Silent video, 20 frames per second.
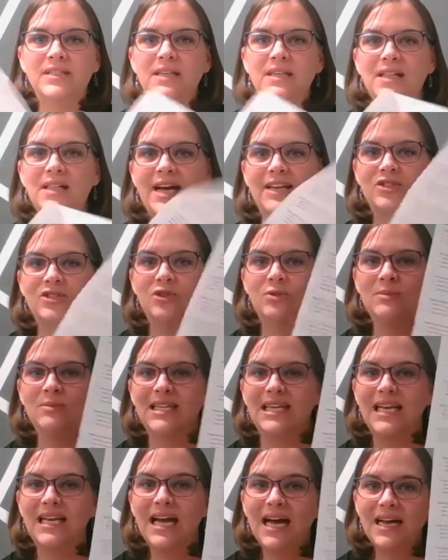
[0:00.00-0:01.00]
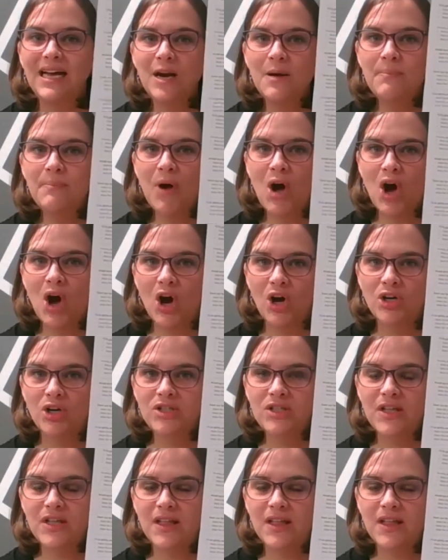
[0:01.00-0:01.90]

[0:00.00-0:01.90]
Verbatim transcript: the classroom to cut apart